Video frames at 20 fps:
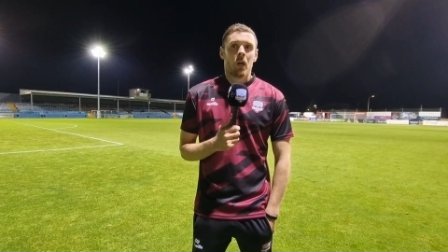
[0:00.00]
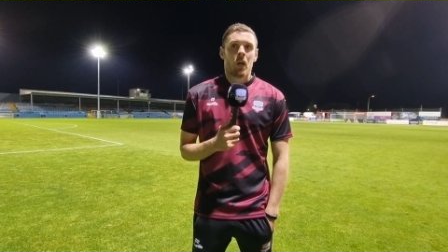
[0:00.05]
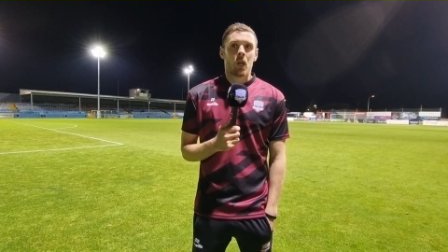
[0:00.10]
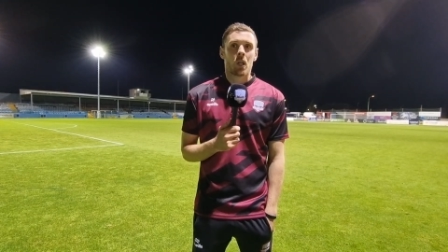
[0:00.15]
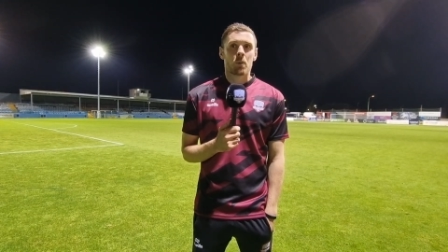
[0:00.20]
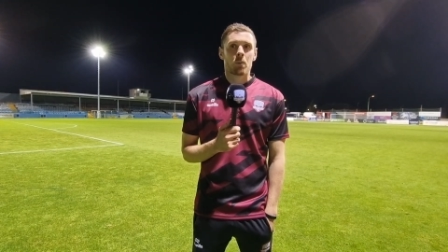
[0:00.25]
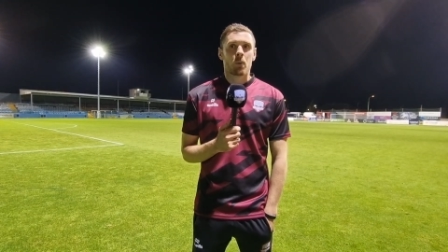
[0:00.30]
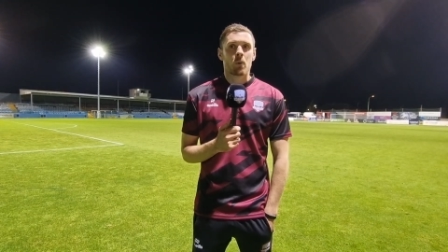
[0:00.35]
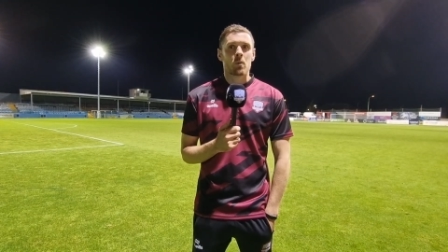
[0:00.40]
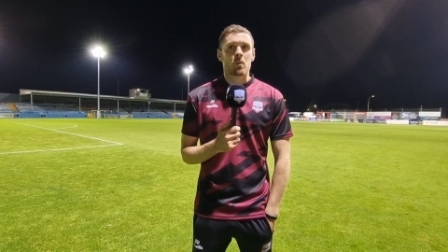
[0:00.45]

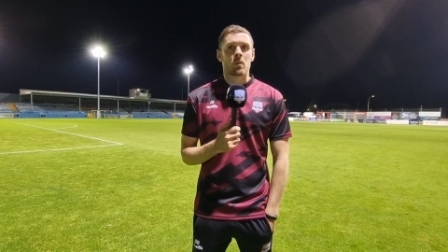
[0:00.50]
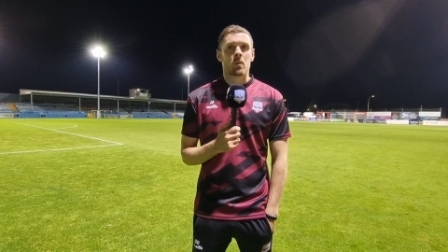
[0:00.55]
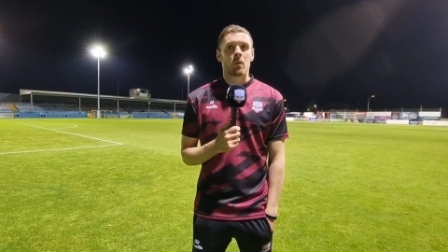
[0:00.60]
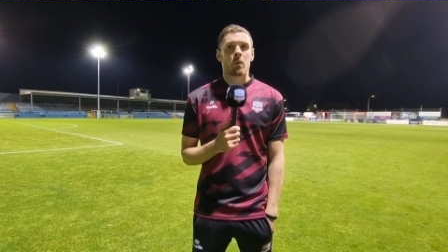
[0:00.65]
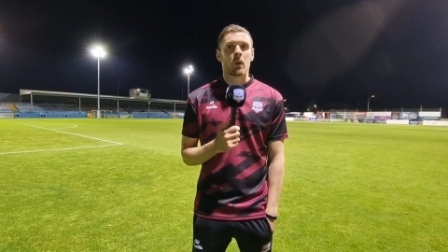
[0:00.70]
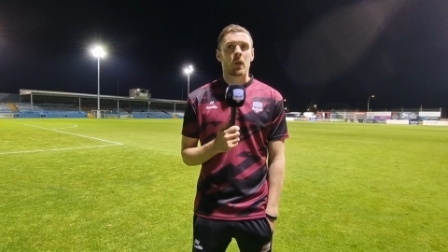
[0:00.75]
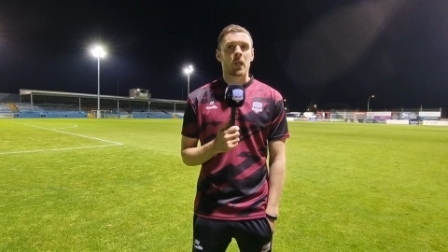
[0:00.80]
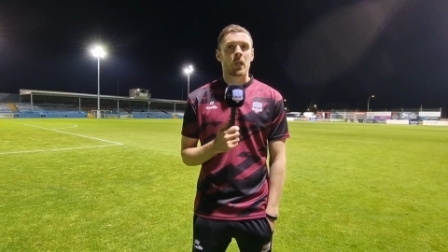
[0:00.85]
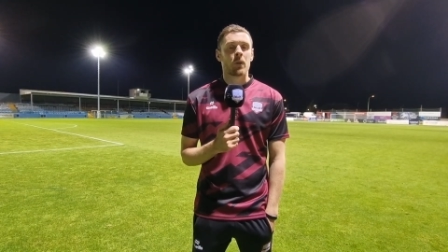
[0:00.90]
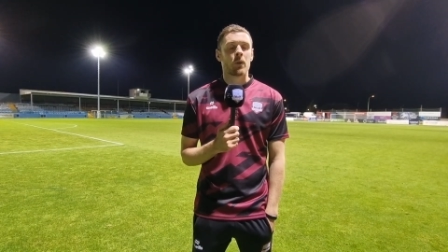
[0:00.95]
I suppose
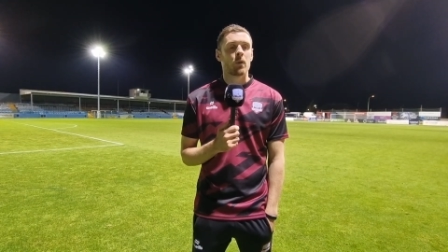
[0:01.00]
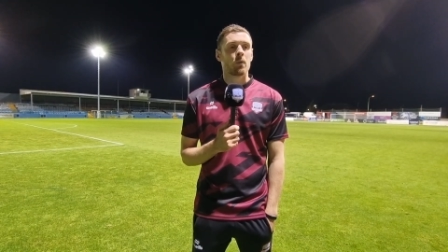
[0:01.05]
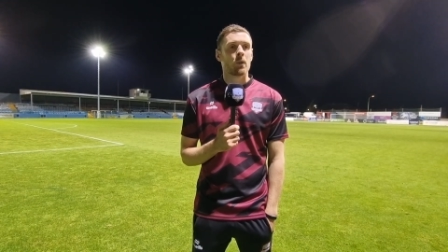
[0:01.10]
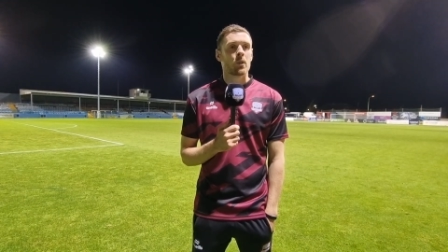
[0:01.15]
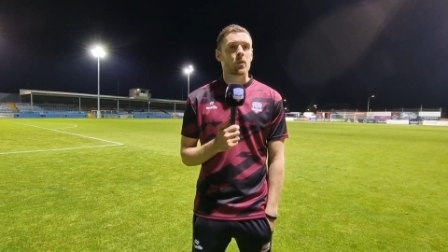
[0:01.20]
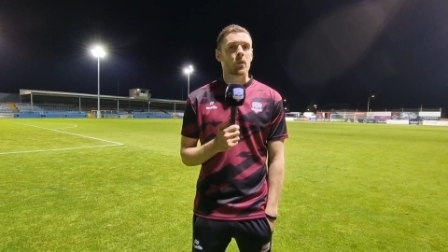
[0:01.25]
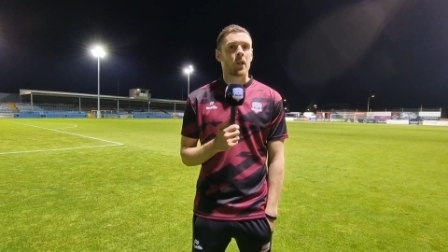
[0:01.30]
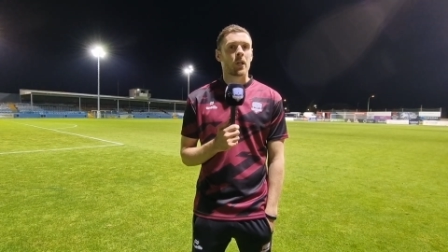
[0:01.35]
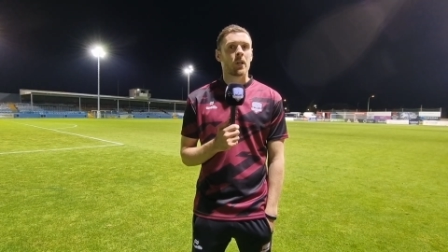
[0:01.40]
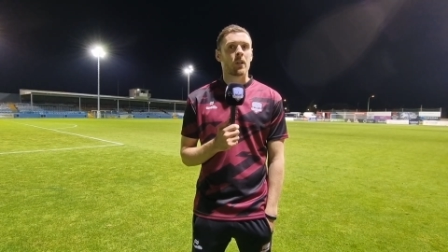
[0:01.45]
what can you do? We
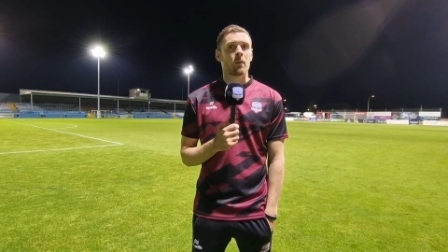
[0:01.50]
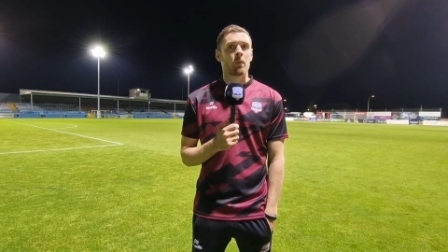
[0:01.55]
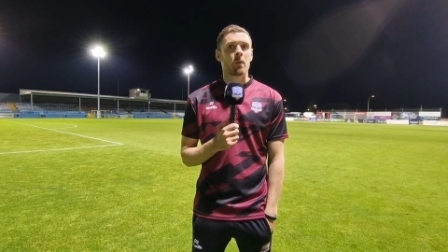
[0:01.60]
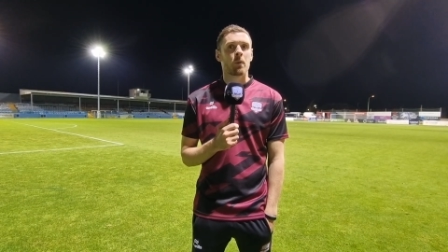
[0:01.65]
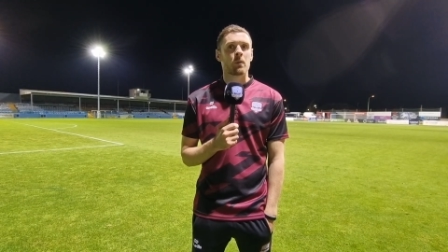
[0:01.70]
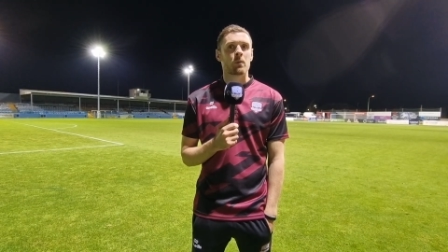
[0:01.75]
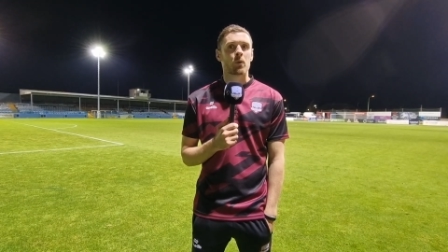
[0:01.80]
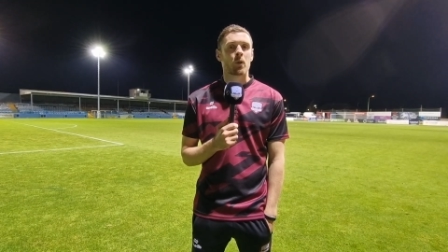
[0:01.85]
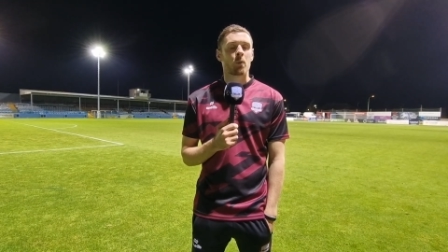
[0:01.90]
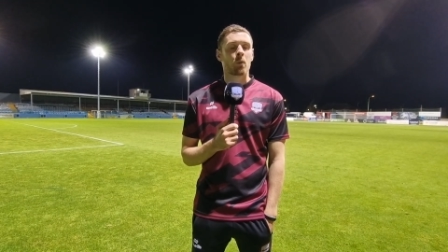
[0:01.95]
tried it. There
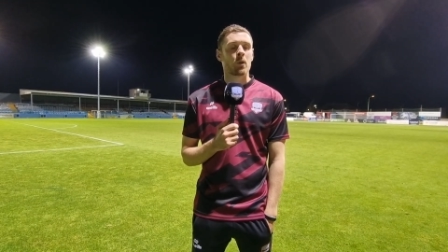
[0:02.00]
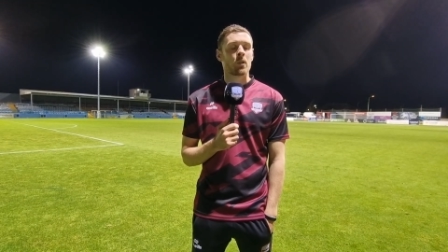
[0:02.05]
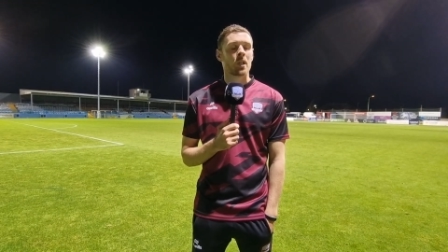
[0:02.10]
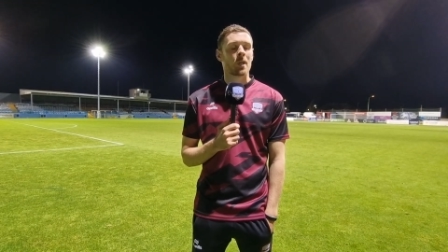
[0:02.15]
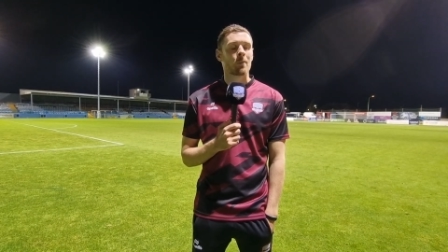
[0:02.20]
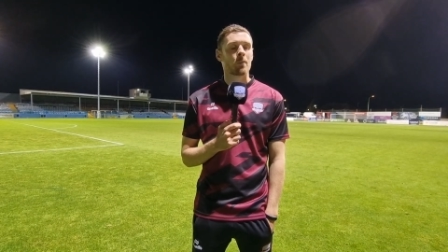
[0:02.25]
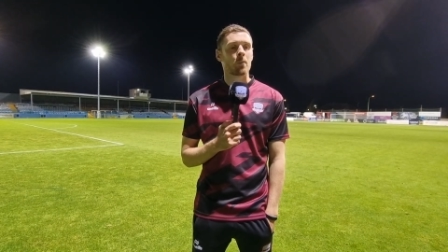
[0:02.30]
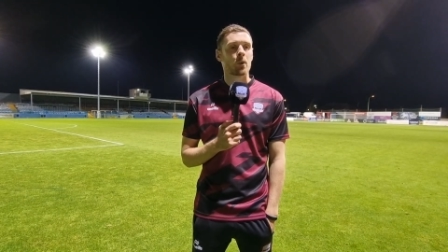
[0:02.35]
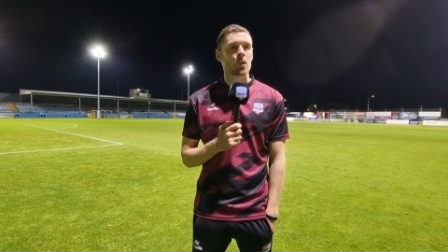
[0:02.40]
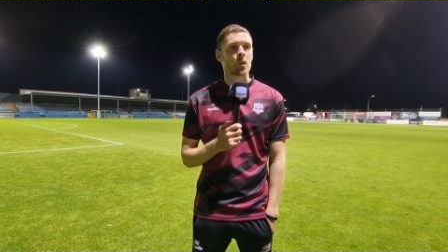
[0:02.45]
was only one
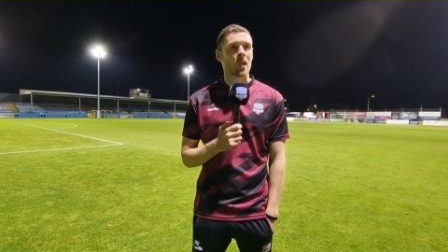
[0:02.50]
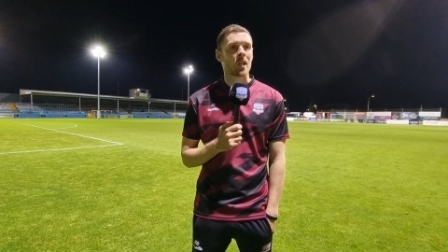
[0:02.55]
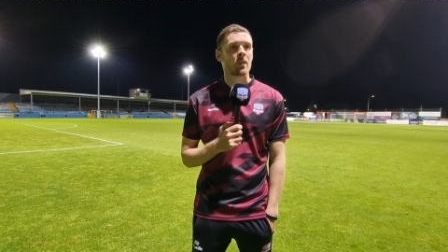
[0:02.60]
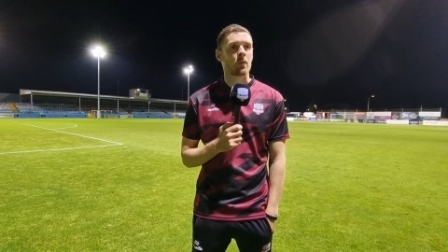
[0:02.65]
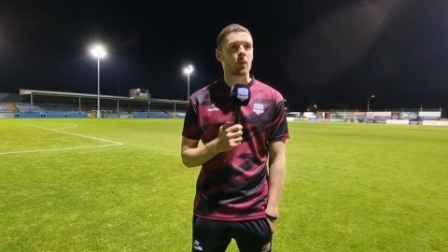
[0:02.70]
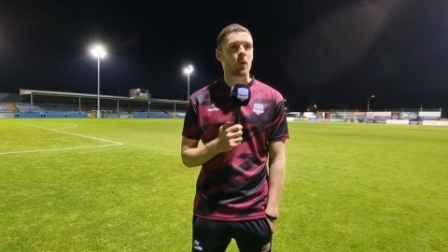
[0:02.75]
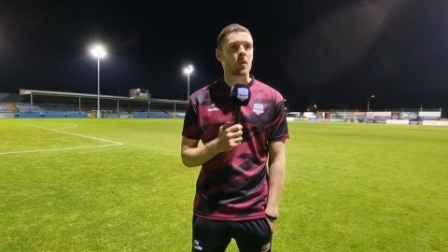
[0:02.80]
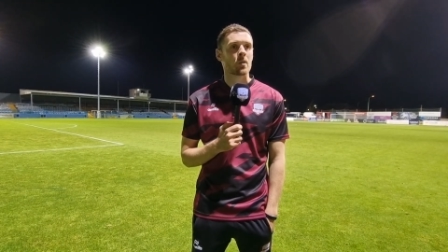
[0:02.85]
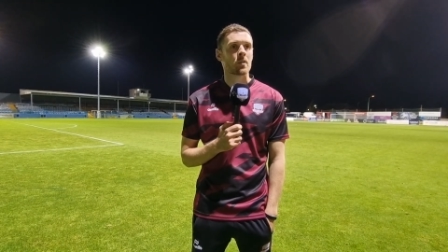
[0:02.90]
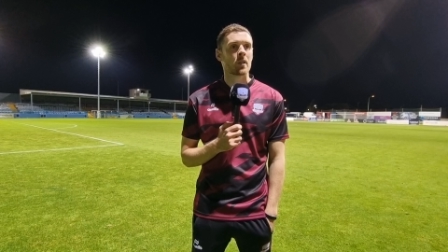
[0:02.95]
team pushing it
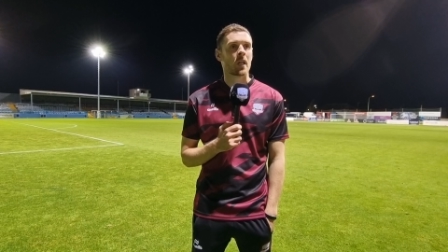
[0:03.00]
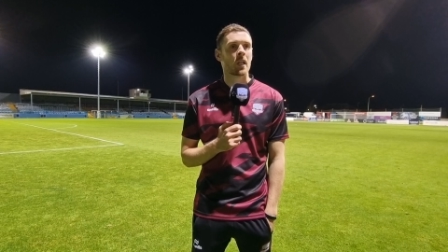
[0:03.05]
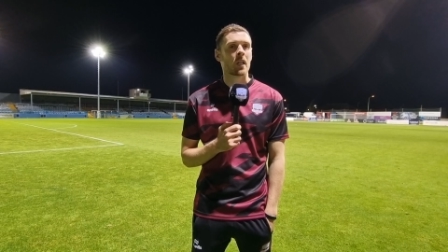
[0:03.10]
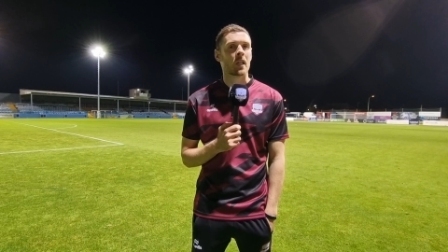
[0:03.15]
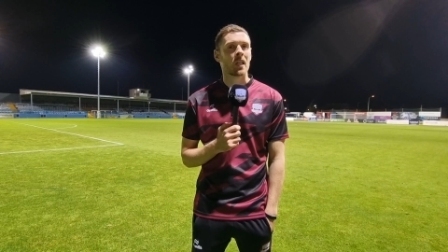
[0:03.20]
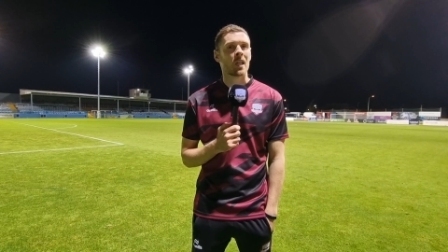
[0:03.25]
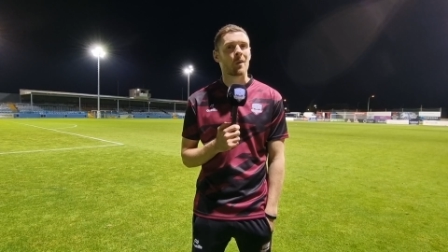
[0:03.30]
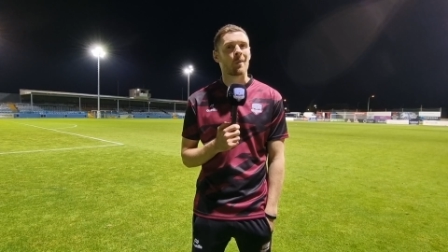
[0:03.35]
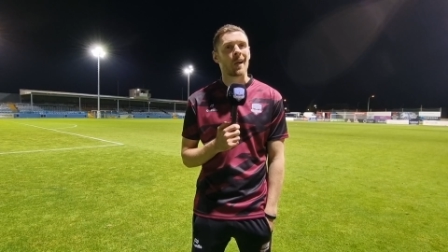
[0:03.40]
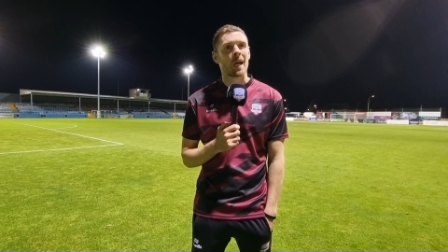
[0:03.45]
towards the end,
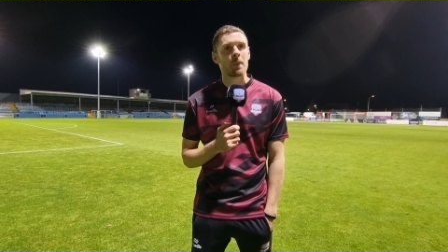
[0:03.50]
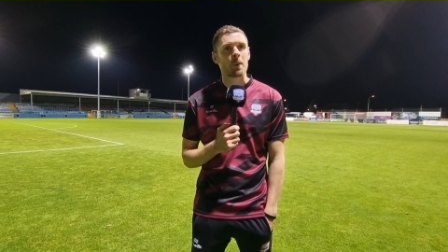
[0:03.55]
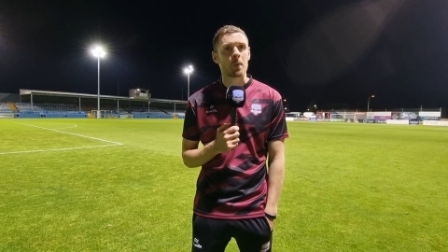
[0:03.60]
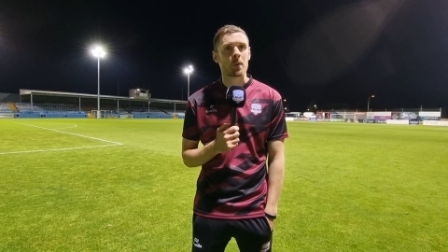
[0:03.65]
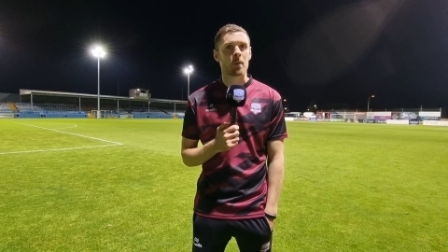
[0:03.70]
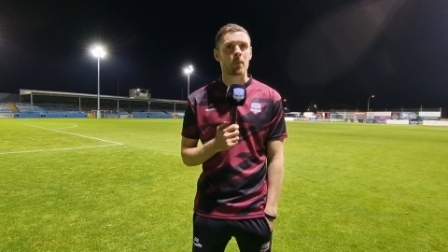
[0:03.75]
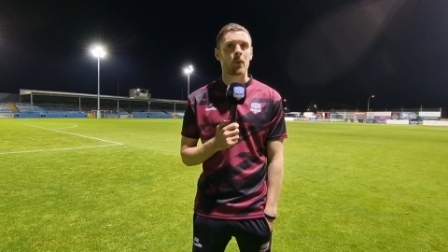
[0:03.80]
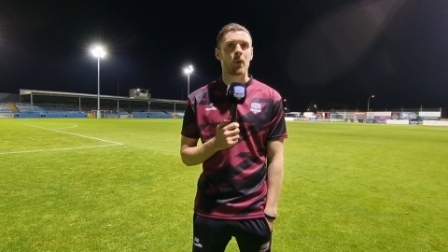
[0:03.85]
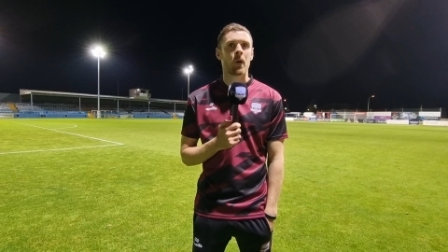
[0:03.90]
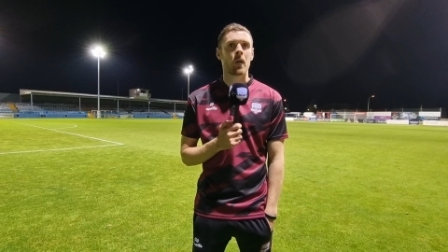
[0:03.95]
and they were happy
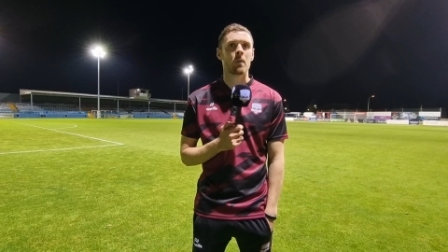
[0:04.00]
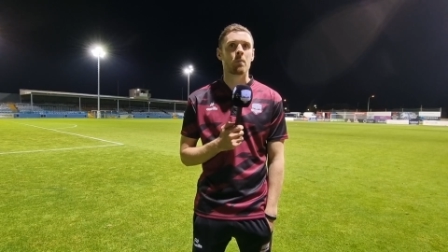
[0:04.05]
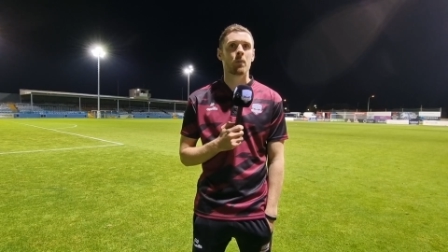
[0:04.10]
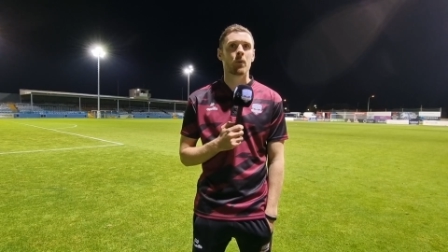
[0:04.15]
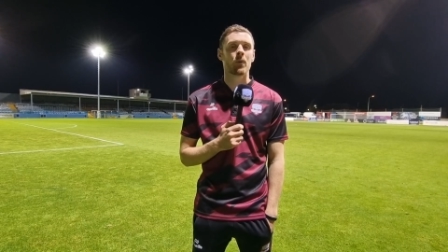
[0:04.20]
with the point.